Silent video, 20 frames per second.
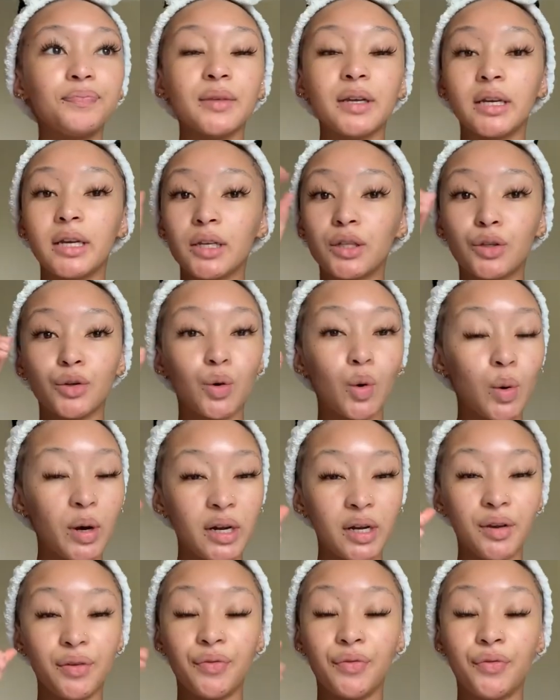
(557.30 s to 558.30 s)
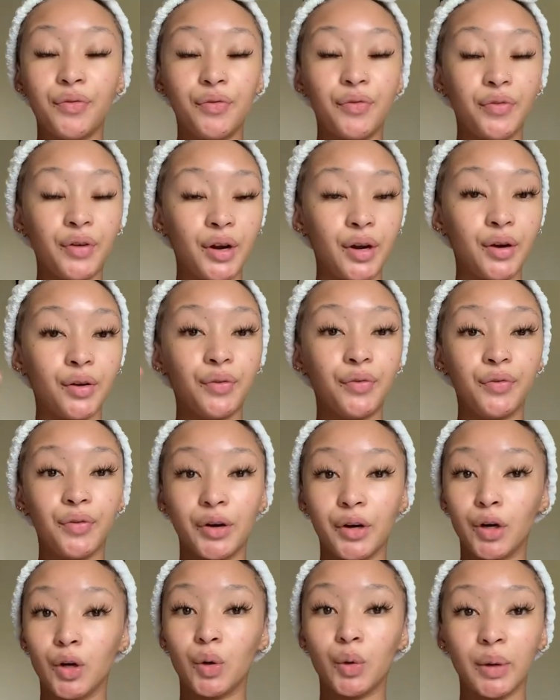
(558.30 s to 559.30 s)
gets oily
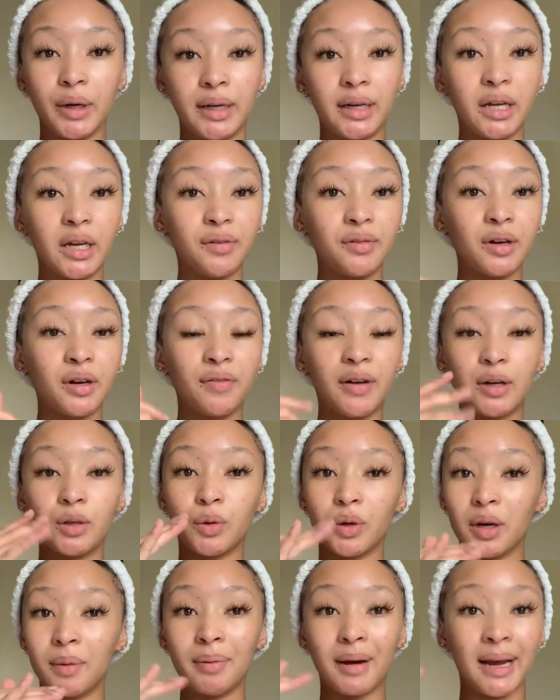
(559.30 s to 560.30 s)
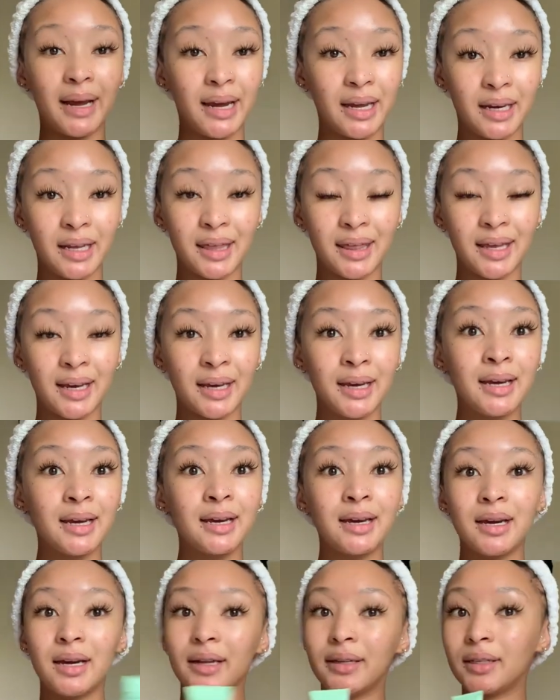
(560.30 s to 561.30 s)
very quickly. Even if I don't apply anything,
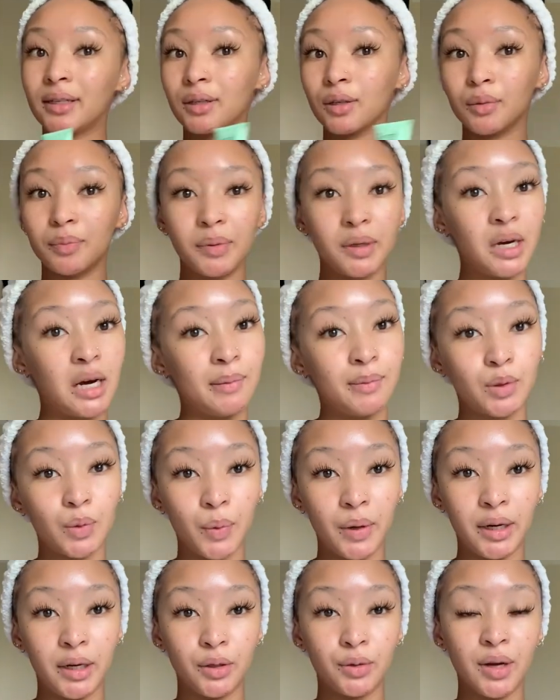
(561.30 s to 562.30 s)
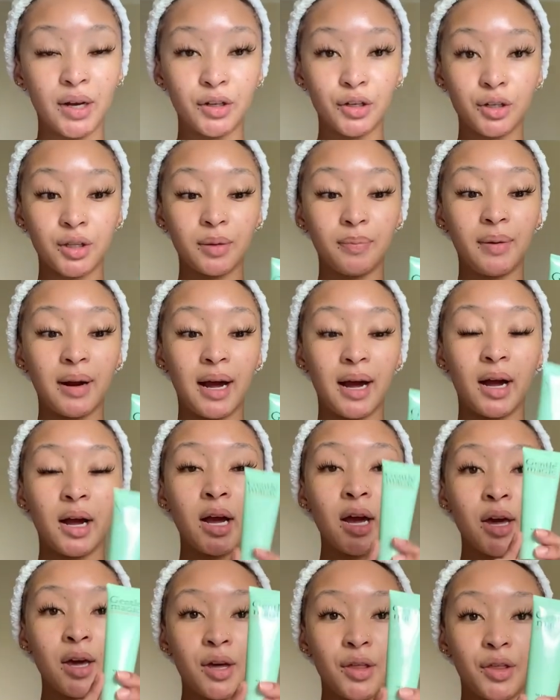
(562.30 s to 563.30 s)
it still becomes oily. So I just apply
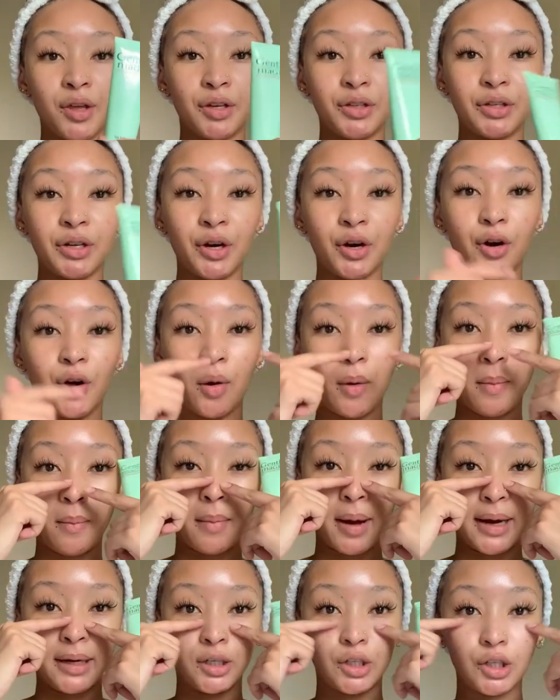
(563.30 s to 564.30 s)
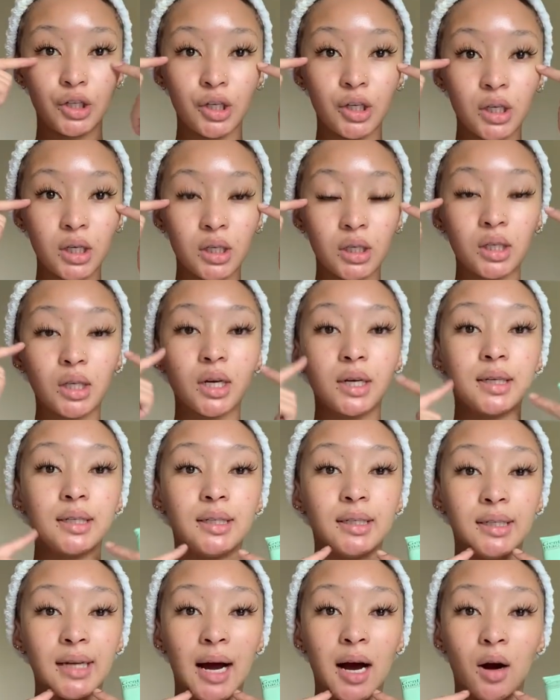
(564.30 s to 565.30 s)
the serum on my cheeks
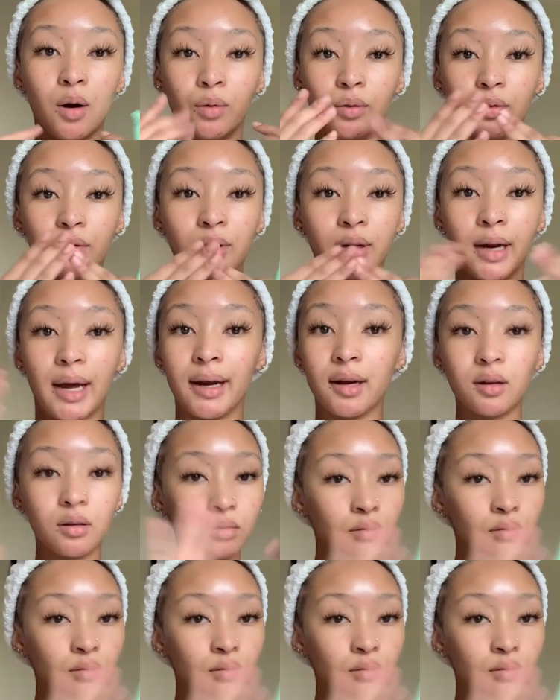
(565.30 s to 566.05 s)
down, like